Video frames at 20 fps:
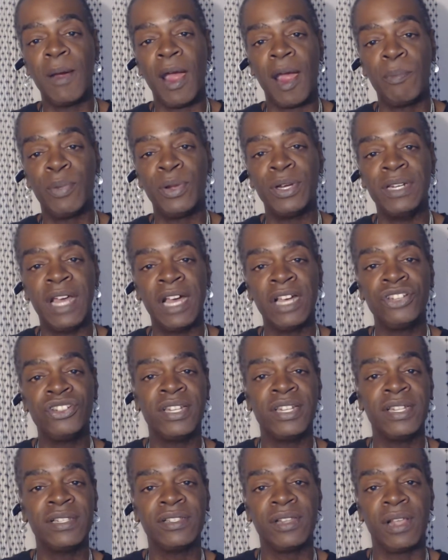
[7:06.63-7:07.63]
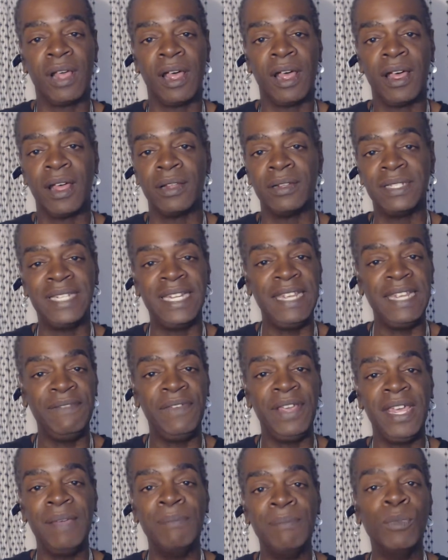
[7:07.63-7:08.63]
productions,
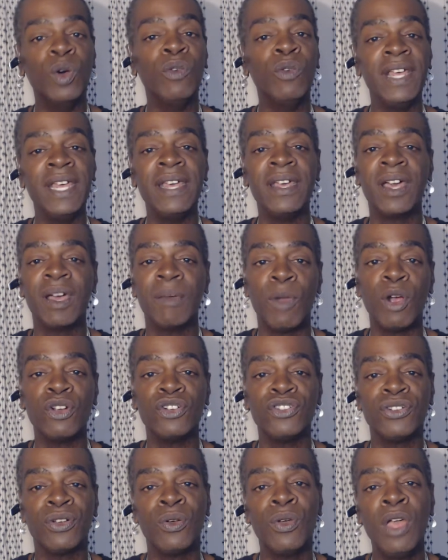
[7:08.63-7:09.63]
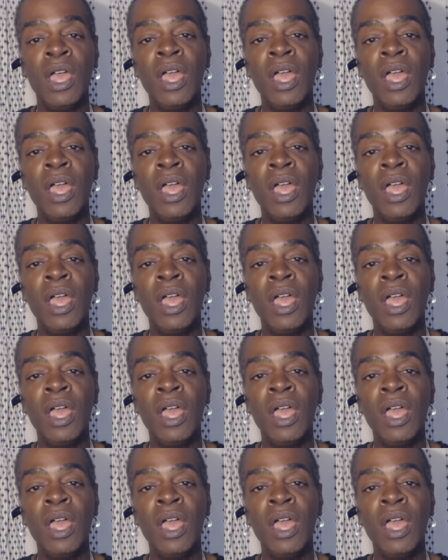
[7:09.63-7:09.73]
TV, movie, commercial.